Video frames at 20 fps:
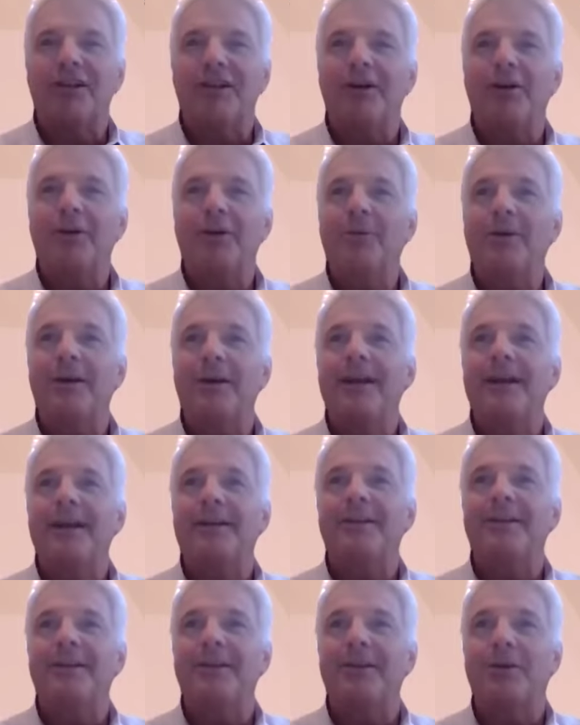hello,
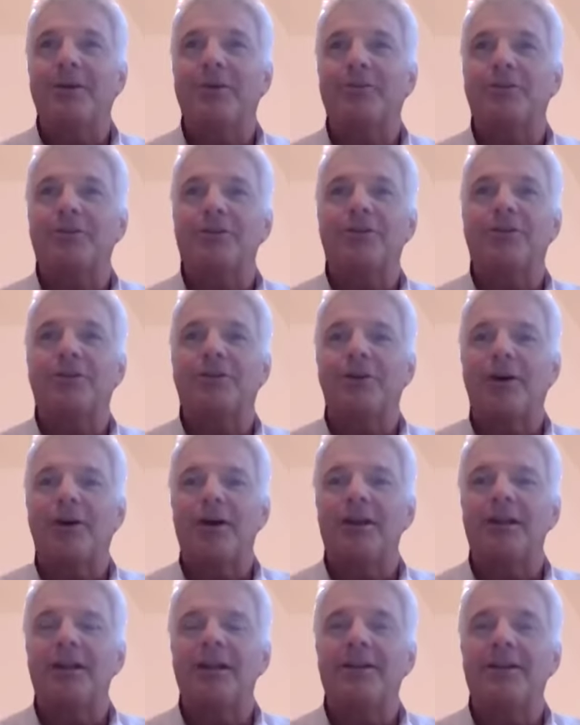and hello to your
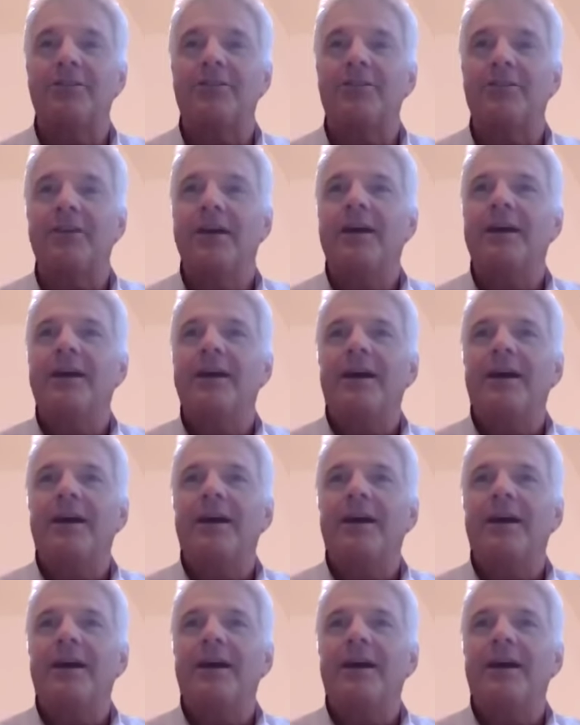audience.